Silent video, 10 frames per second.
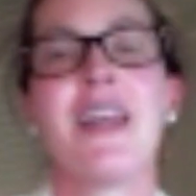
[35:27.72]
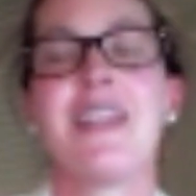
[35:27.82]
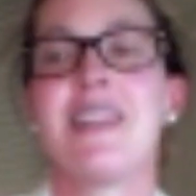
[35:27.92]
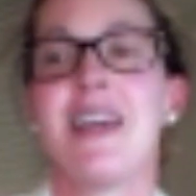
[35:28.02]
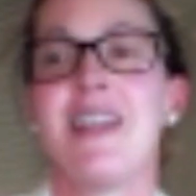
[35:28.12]

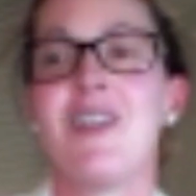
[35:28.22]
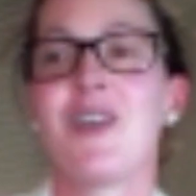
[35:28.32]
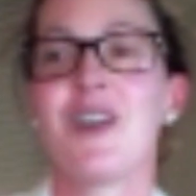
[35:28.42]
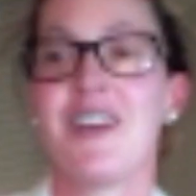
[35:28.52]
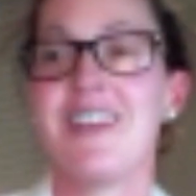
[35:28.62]
I said,
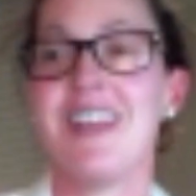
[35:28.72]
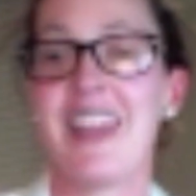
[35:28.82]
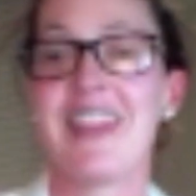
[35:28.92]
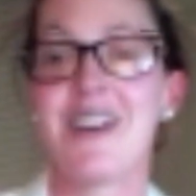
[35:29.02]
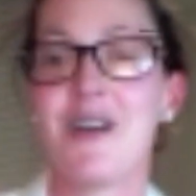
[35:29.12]
look, I
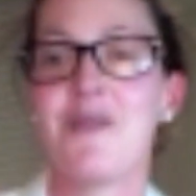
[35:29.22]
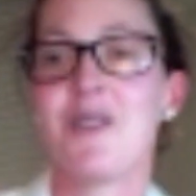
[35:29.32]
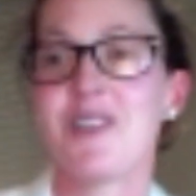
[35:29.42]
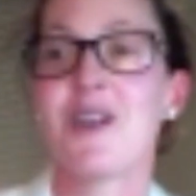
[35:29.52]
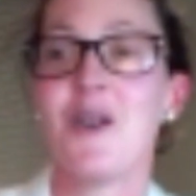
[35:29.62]
think I
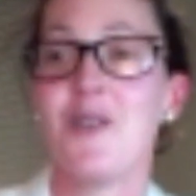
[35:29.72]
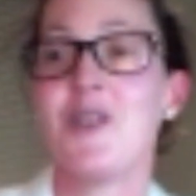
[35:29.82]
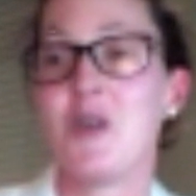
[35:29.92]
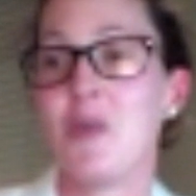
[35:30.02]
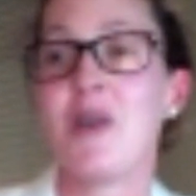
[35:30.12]
want to go and
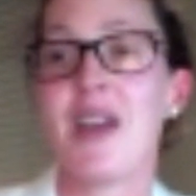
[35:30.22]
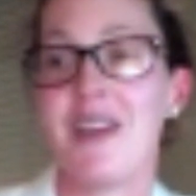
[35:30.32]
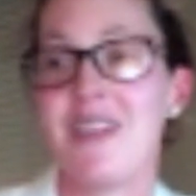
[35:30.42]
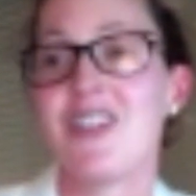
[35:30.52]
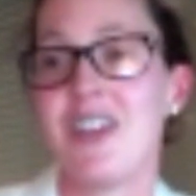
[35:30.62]
do a
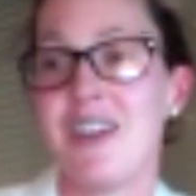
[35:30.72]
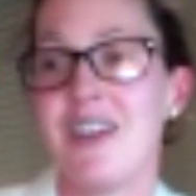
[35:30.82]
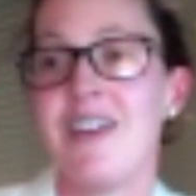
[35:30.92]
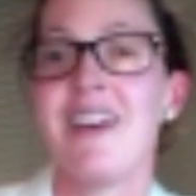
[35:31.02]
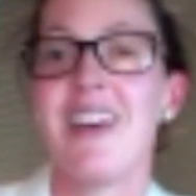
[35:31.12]

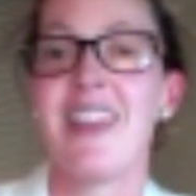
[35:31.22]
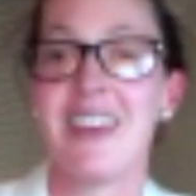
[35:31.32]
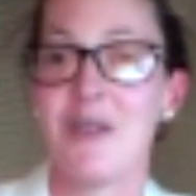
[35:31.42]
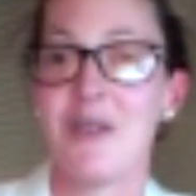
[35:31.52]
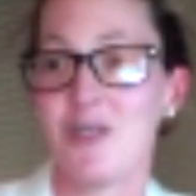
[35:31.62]
PhD. I
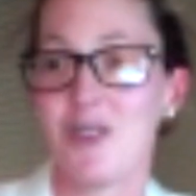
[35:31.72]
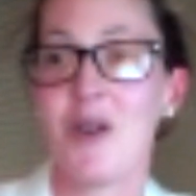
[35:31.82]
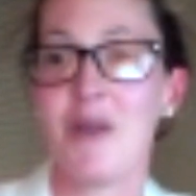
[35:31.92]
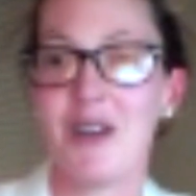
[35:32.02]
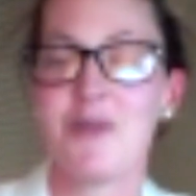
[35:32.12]
think I want to go
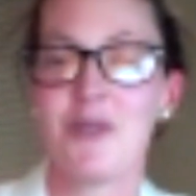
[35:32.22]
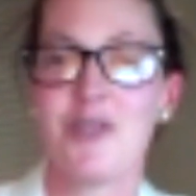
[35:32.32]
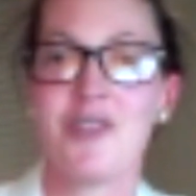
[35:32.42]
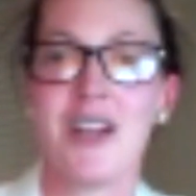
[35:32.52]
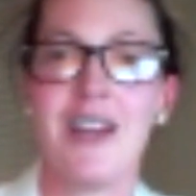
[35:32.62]
back to
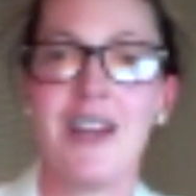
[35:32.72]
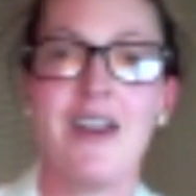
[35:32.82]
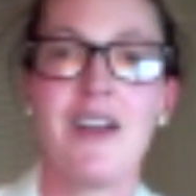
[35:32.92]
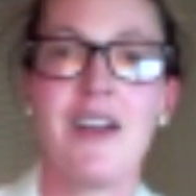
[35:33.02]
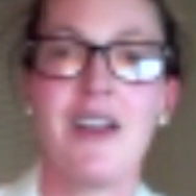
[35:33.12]

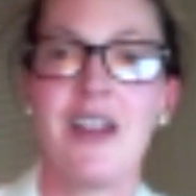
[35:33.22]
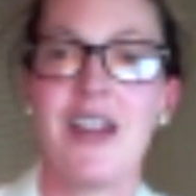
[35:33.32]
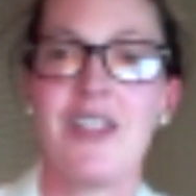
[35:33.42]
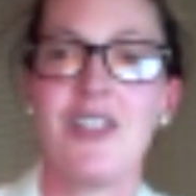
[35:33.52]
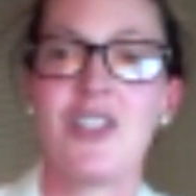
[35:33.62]
Australia.
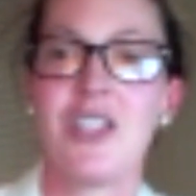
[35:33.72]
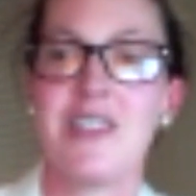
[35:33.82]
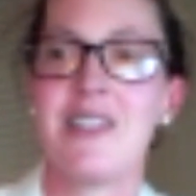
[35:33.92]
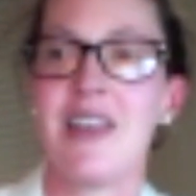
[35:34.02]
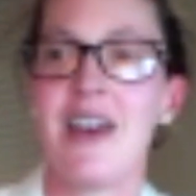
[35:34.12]
And she
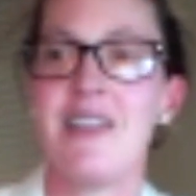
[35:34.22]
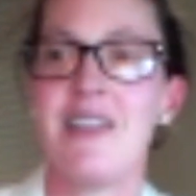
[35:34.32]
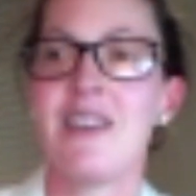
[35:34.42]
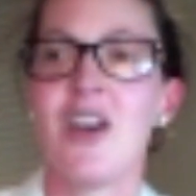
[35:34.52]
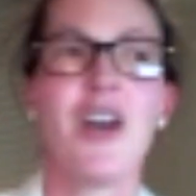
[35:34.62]
said,
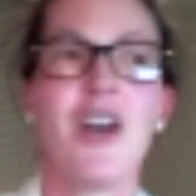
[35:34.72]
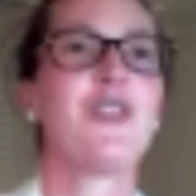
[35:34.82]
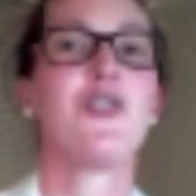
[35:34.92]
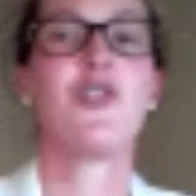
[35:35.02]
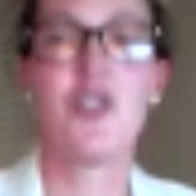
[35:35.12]

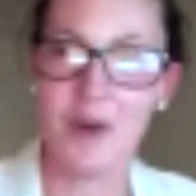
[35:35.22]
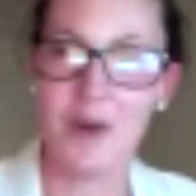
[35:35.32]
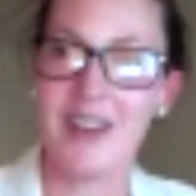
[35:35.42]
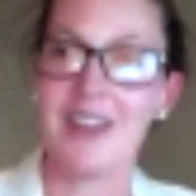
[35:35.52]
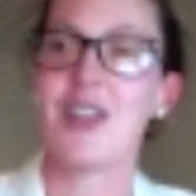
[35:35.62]
do
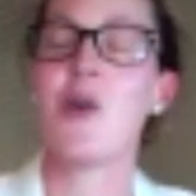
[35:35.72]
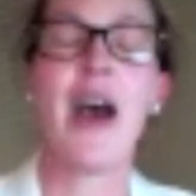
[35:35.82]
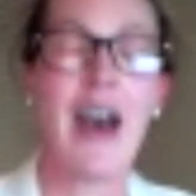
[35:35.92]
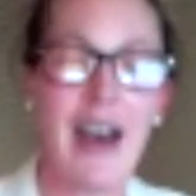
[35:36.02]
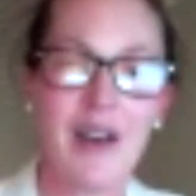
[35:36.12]
it. You
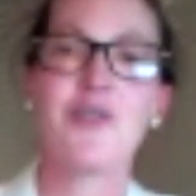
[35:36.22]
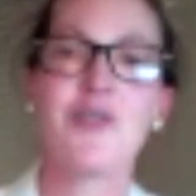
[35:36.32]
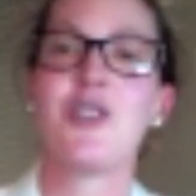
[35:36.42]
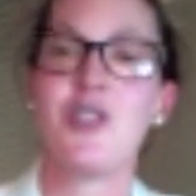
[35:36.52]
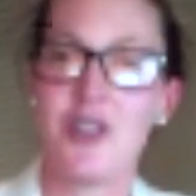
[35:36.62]
have
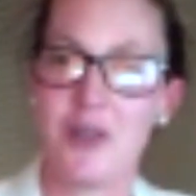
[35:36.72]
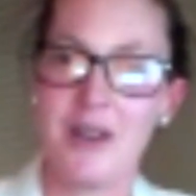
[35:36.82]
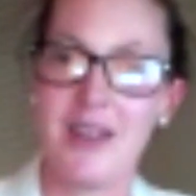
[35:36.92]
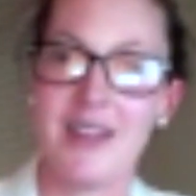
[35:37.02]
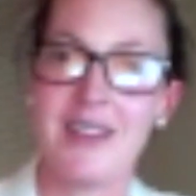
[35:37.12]
to do
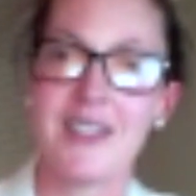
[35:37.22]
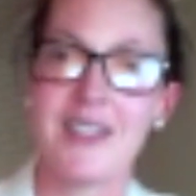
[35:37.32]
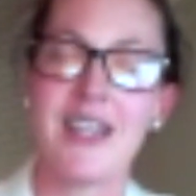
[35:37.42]
it.